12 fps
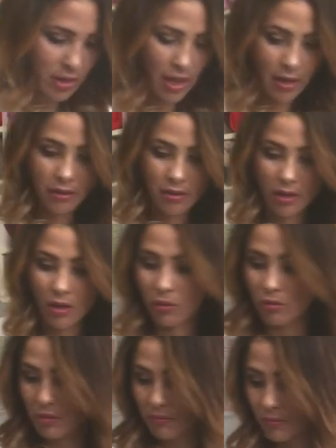Okay.
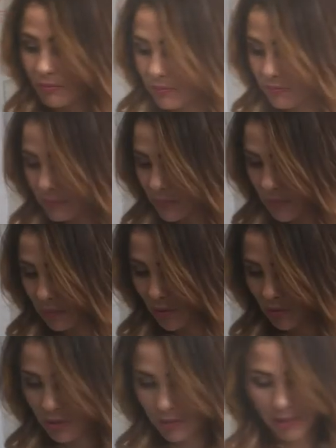Oop.
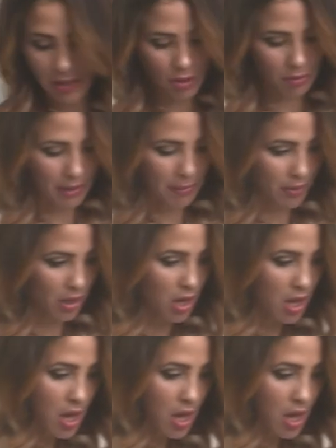I'm losing my little paper.